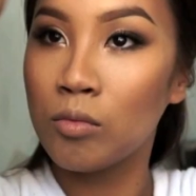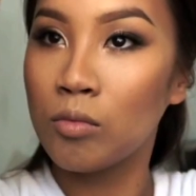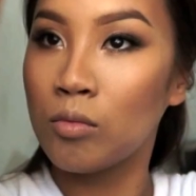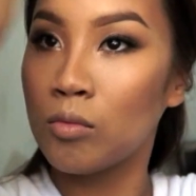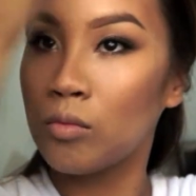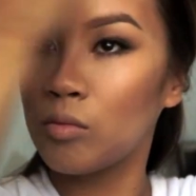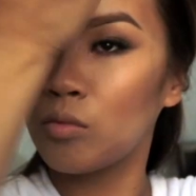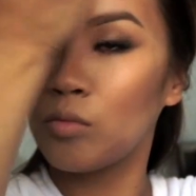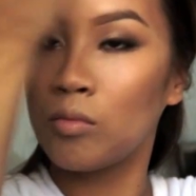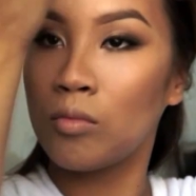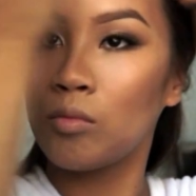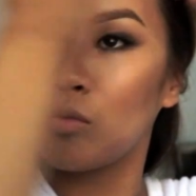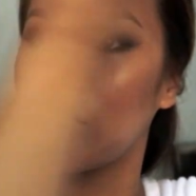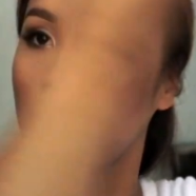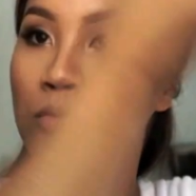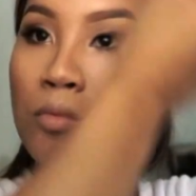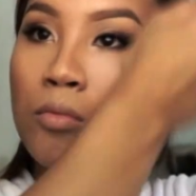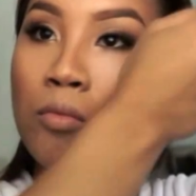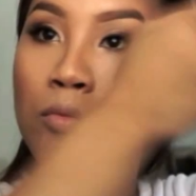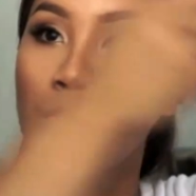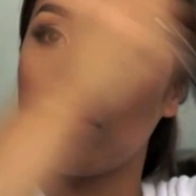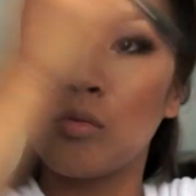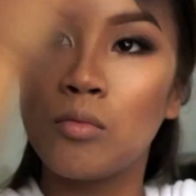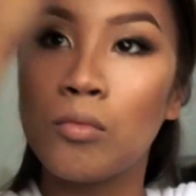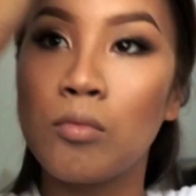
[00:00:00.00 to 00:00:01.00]

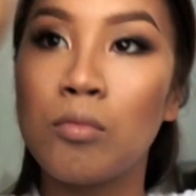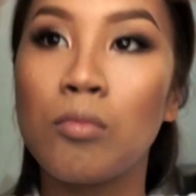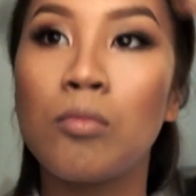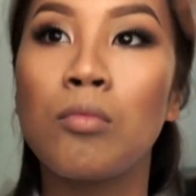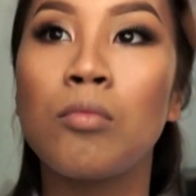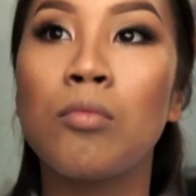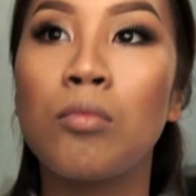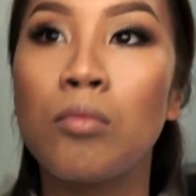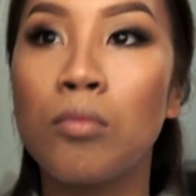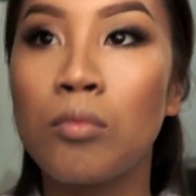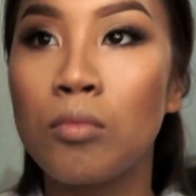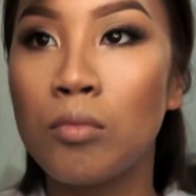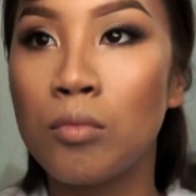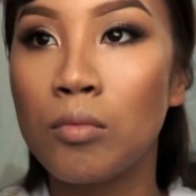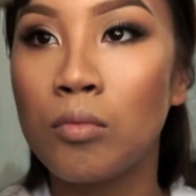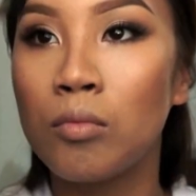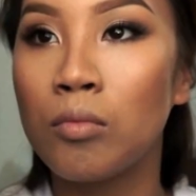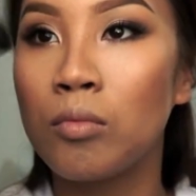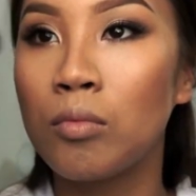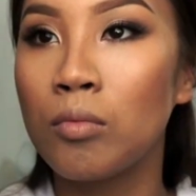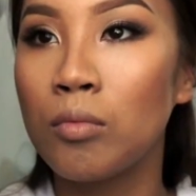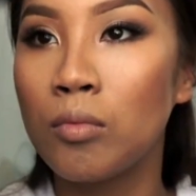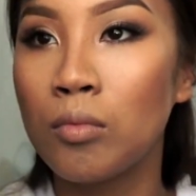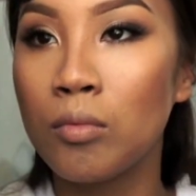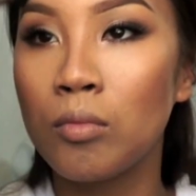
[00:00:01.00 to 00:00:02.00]

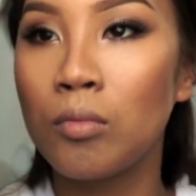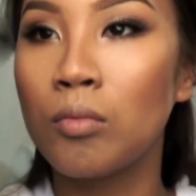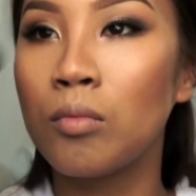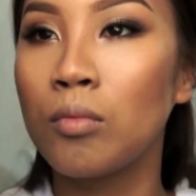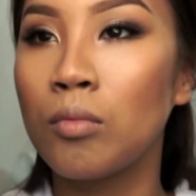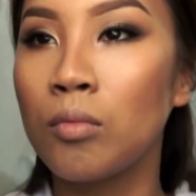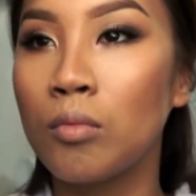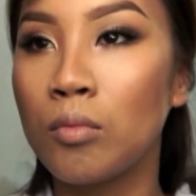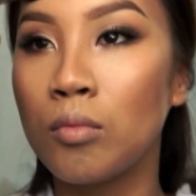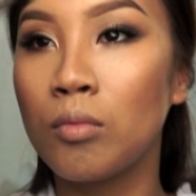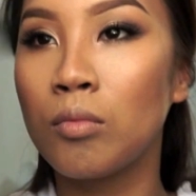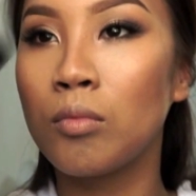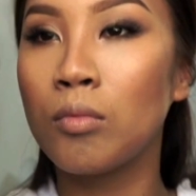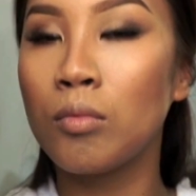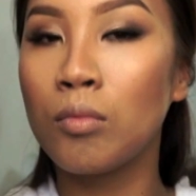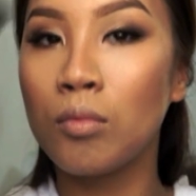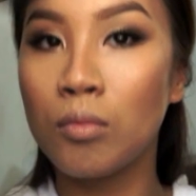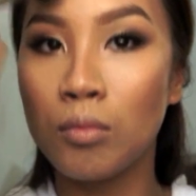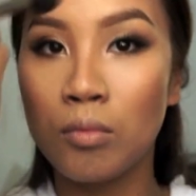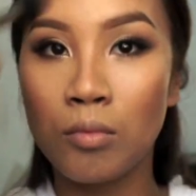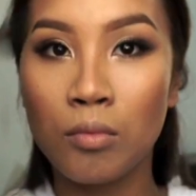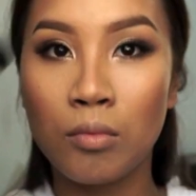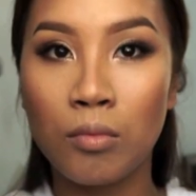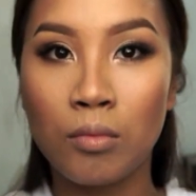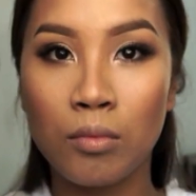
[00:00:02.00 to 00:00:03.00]

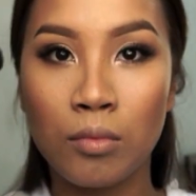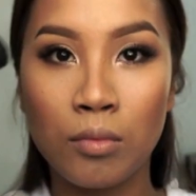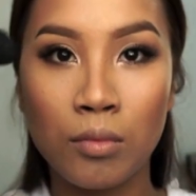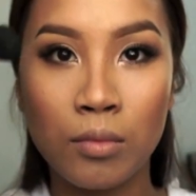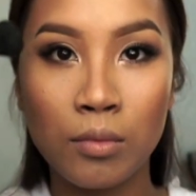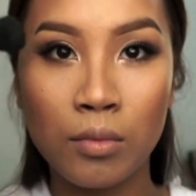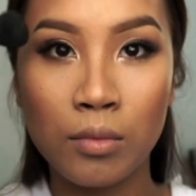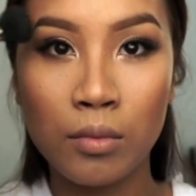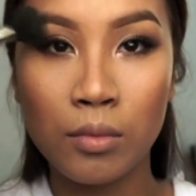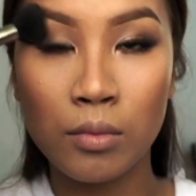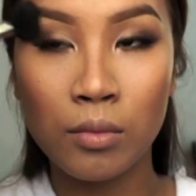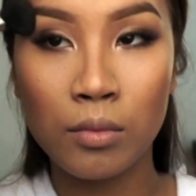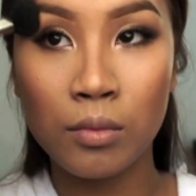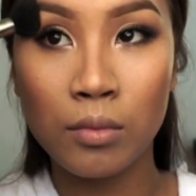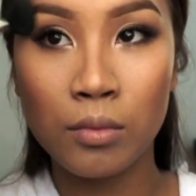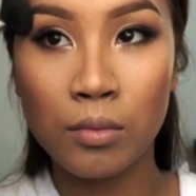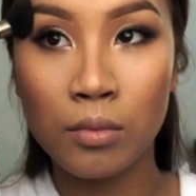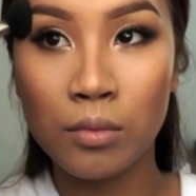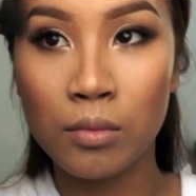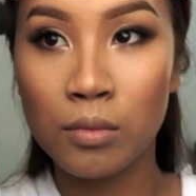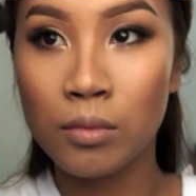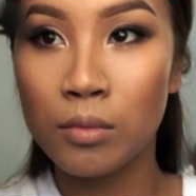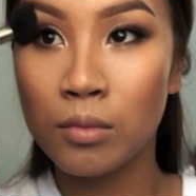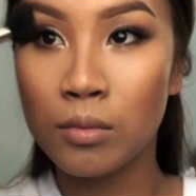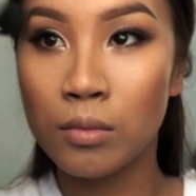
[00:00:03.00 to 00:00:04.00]

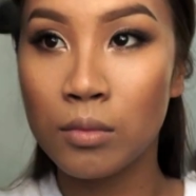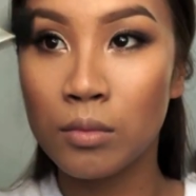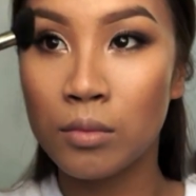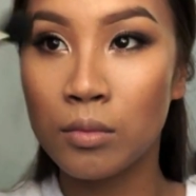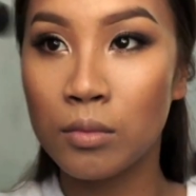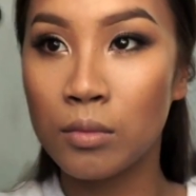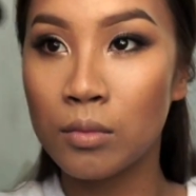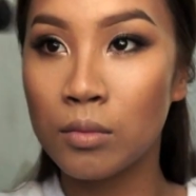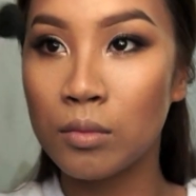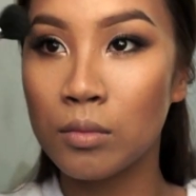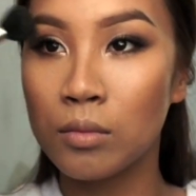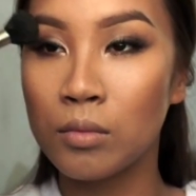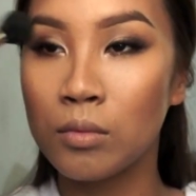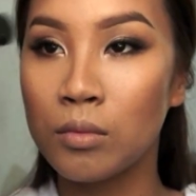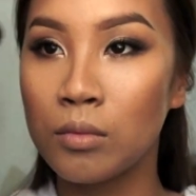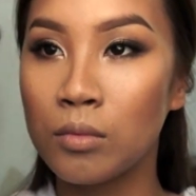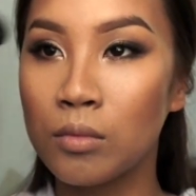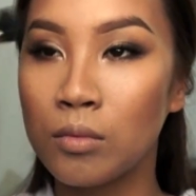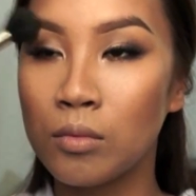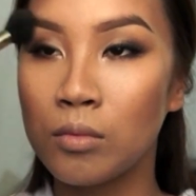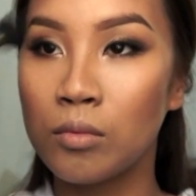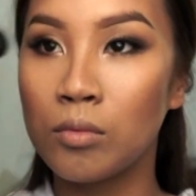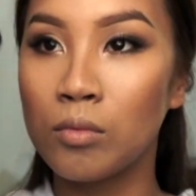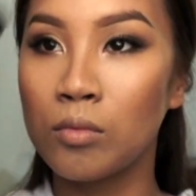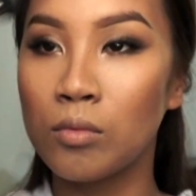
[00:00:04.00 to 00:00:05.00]

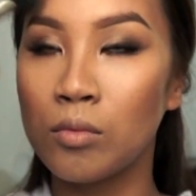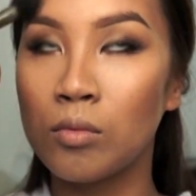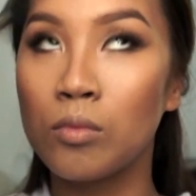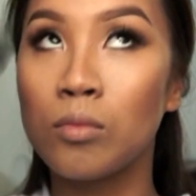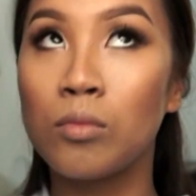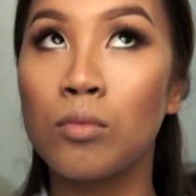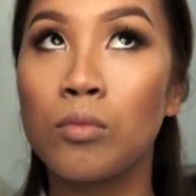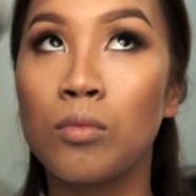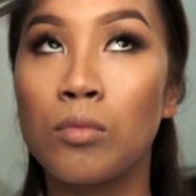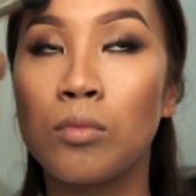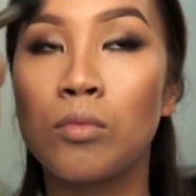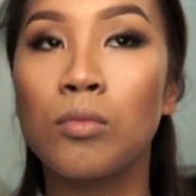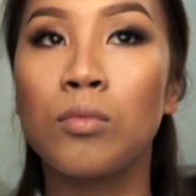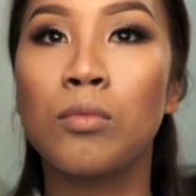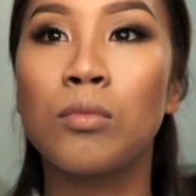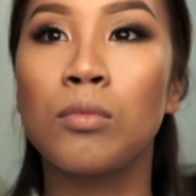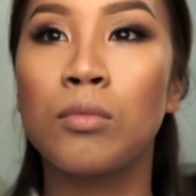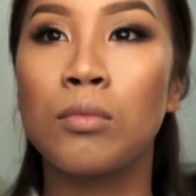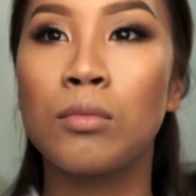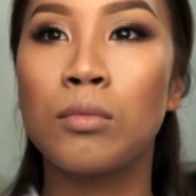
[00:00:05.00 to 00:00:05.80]
(no one is talking)